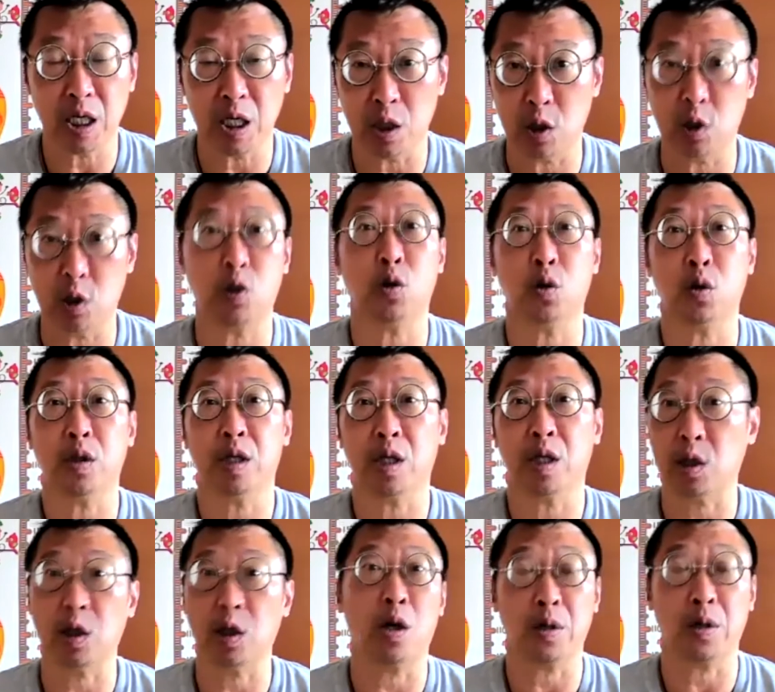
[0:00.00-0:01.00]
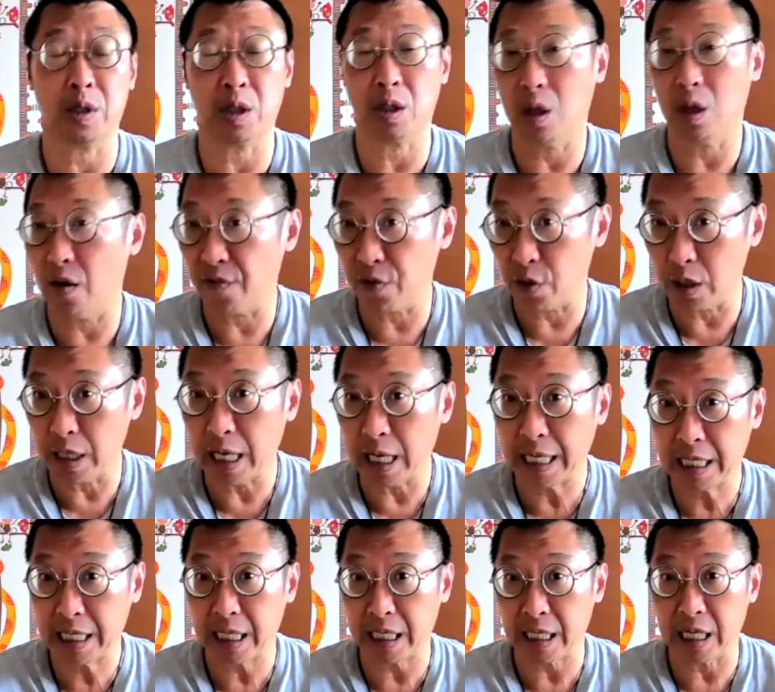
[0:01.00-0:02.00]
into the stocks of your
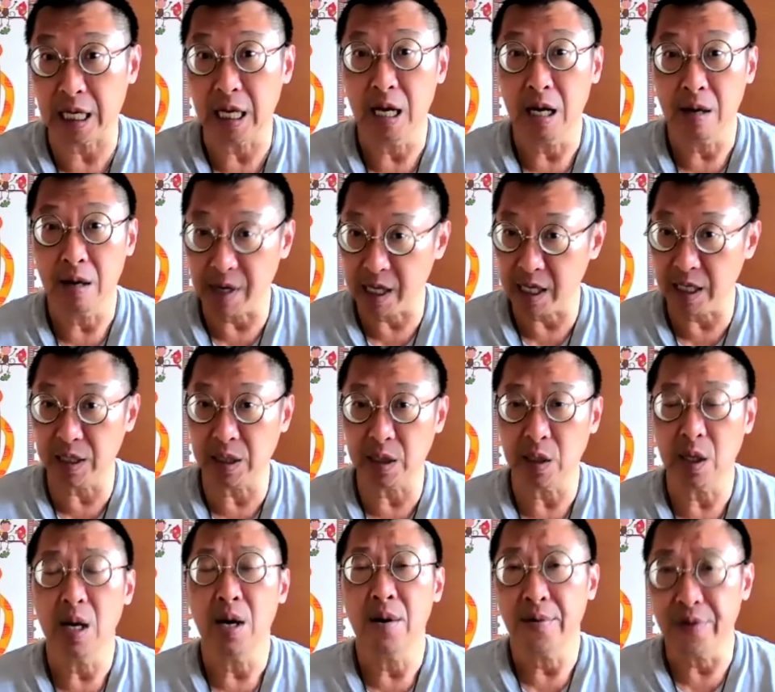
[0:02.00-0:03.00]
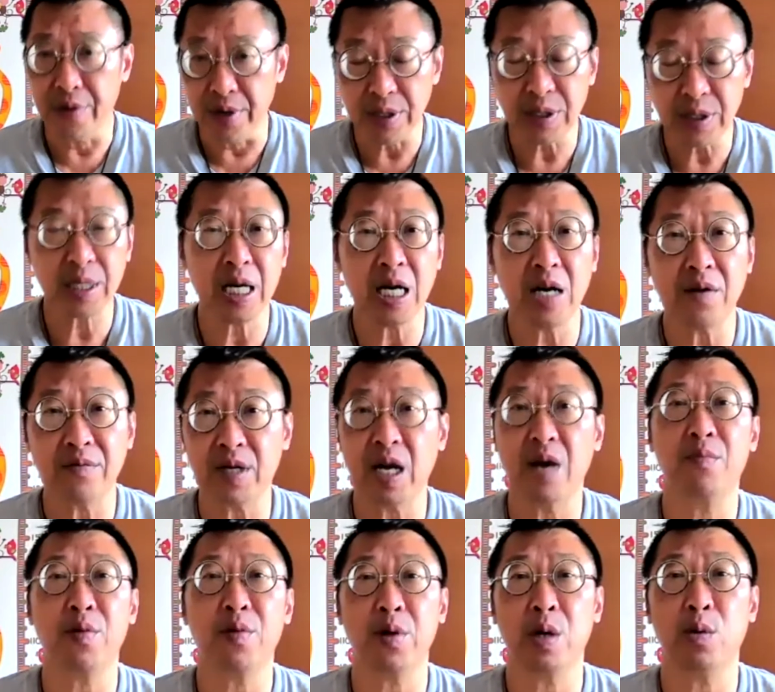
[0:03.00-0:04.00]
liking. Because this kind of
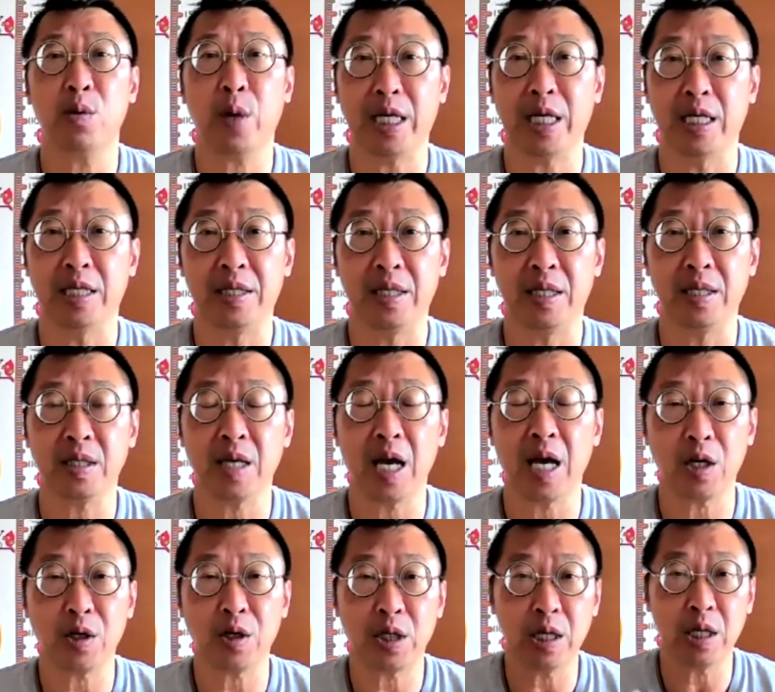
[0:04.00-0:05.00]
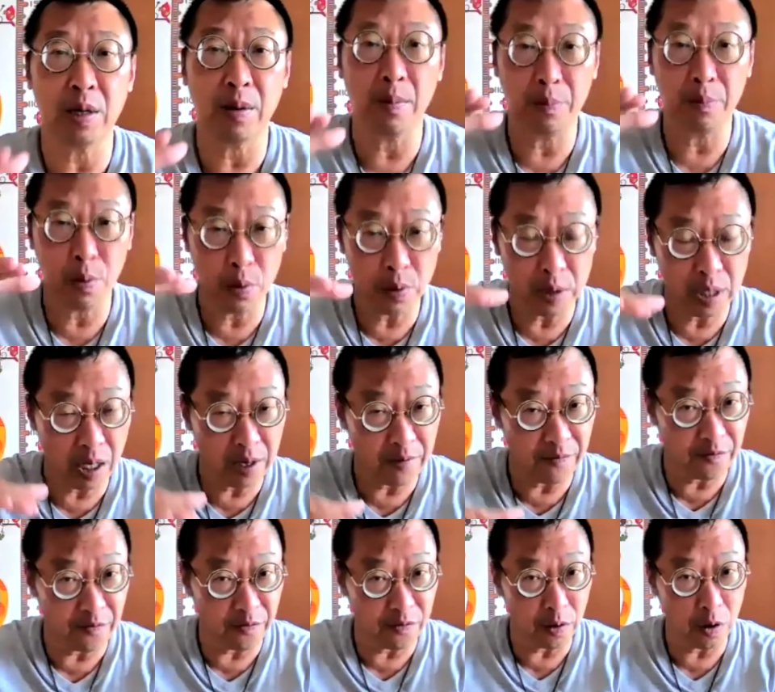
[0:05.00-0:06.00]
temporary weaknesses actually put a
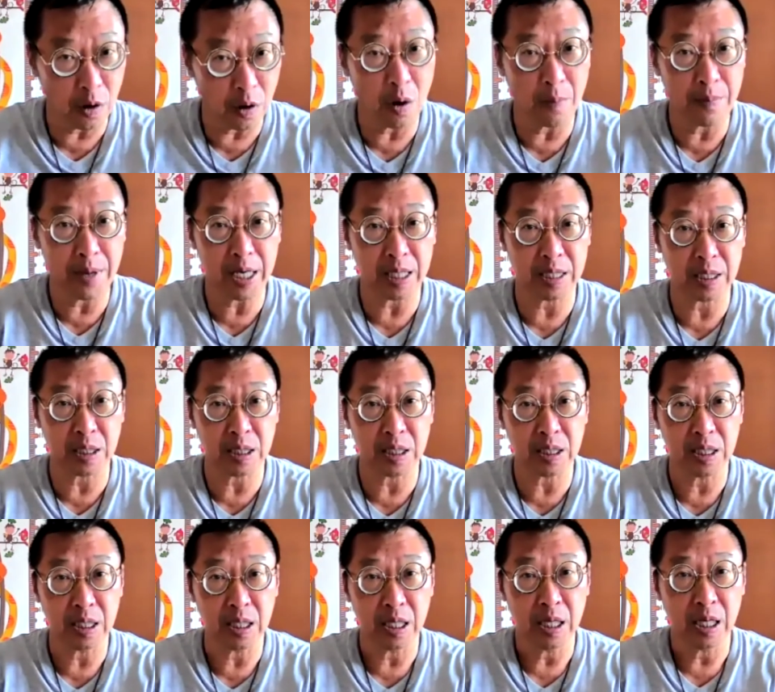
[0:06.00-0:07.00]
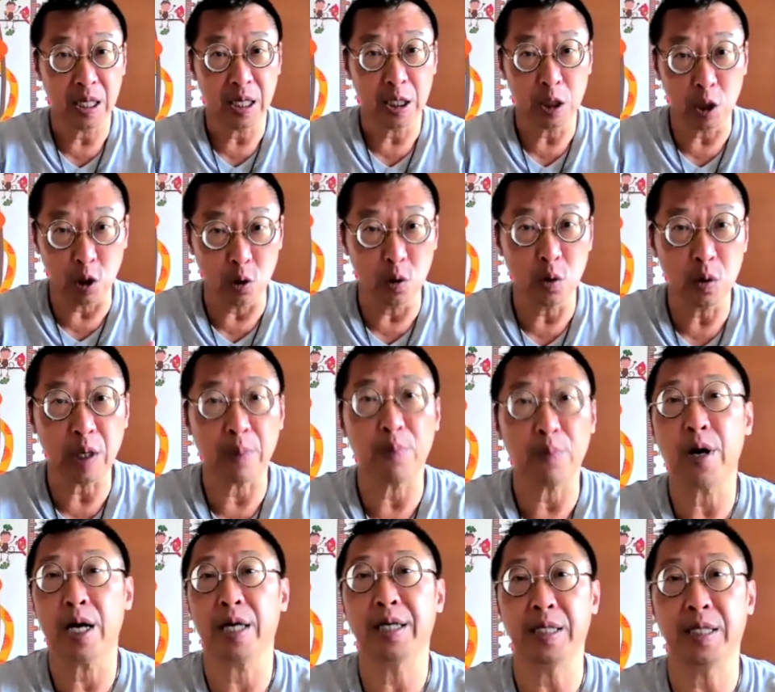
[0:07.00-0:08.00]
floor base to the
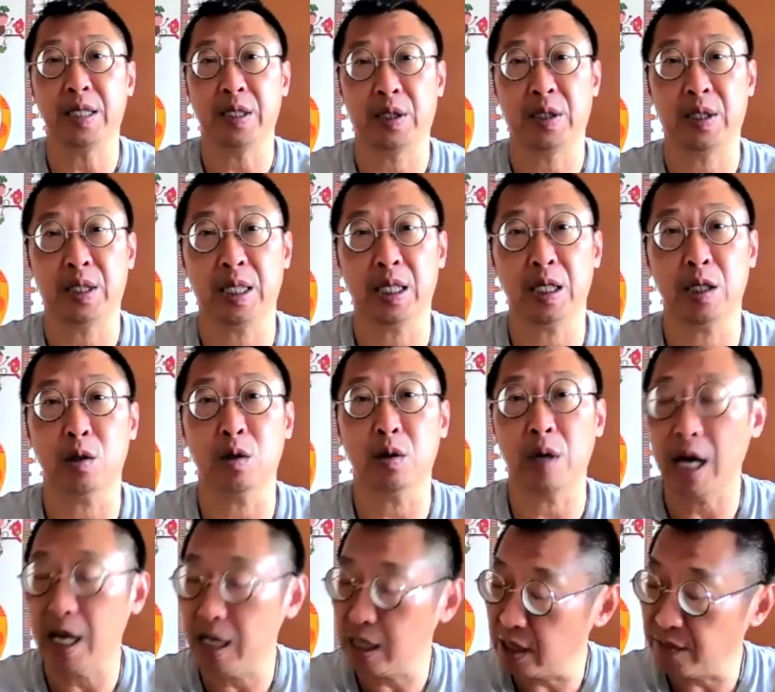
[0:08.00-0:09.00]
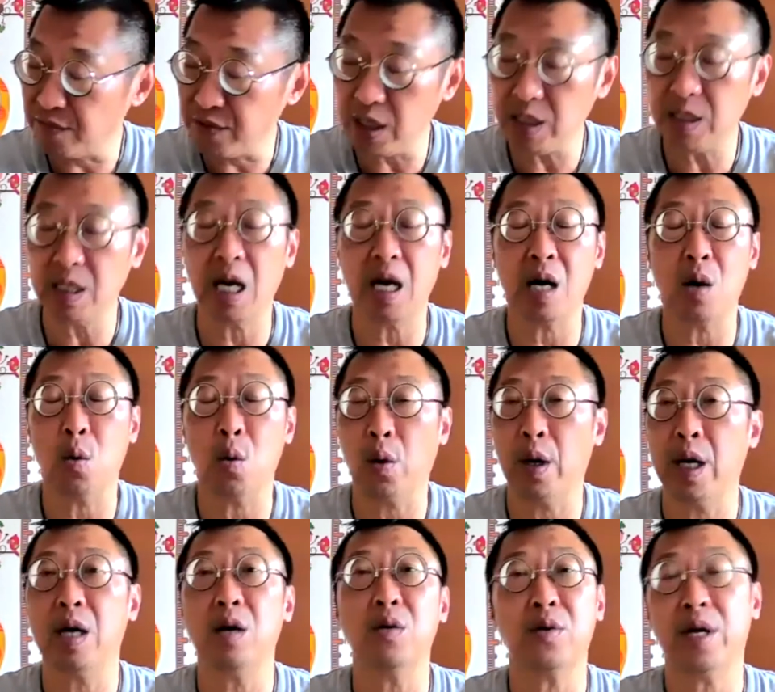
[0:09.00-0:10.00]
prices, and if these are
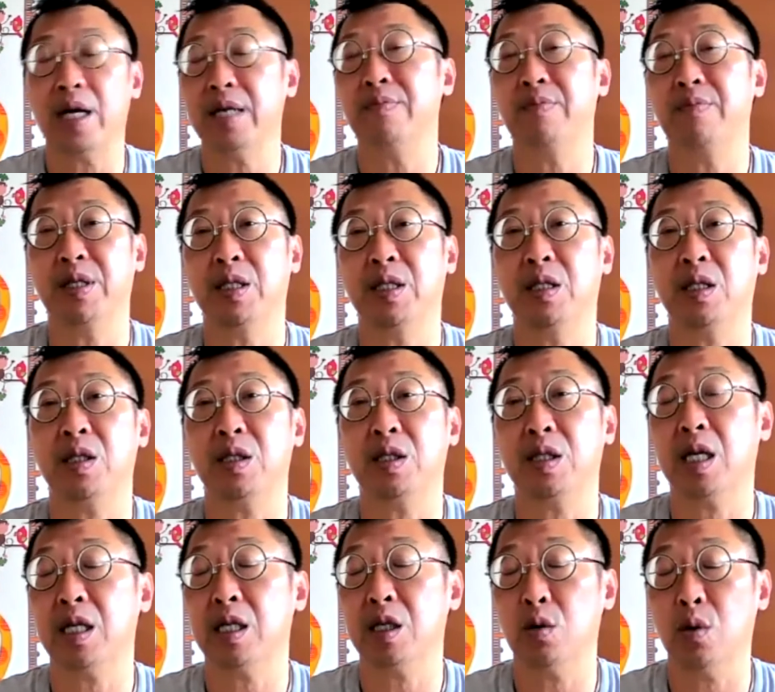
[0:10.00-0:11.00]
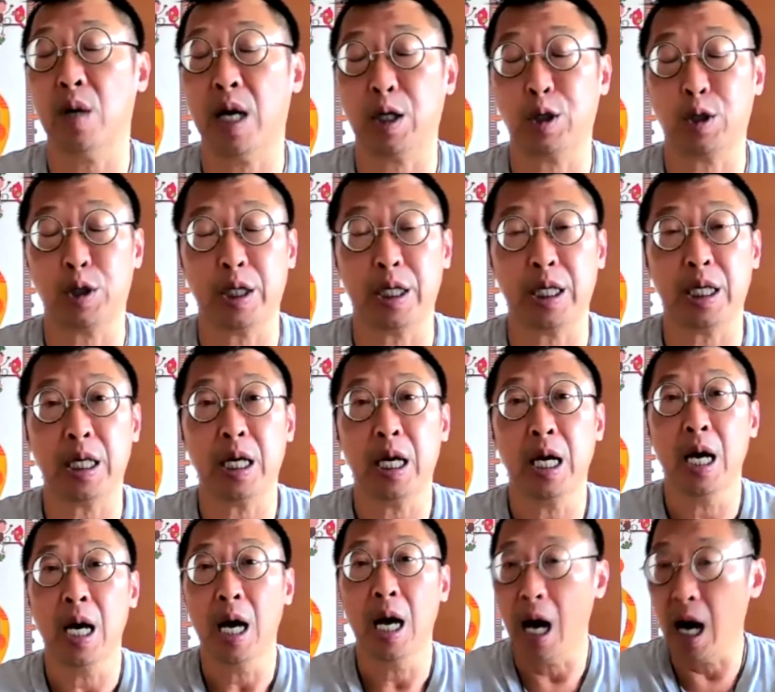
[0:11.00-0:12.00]
well-run businesses that you actually
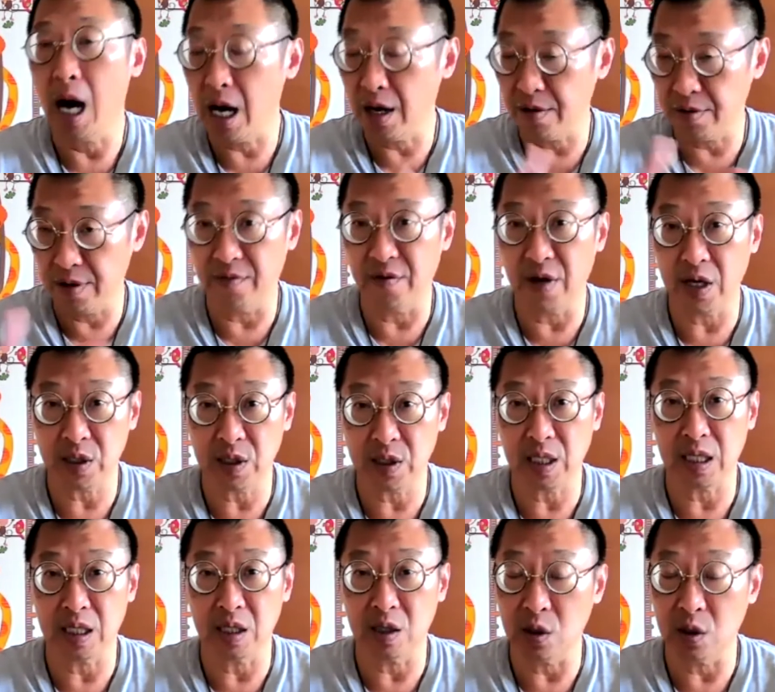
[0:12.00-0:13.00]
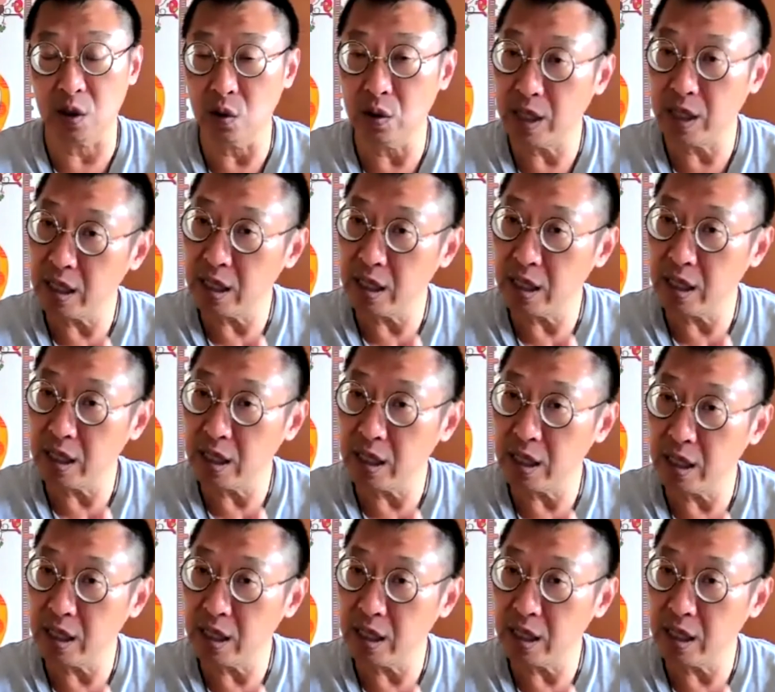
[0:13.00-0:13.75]
are investing into, then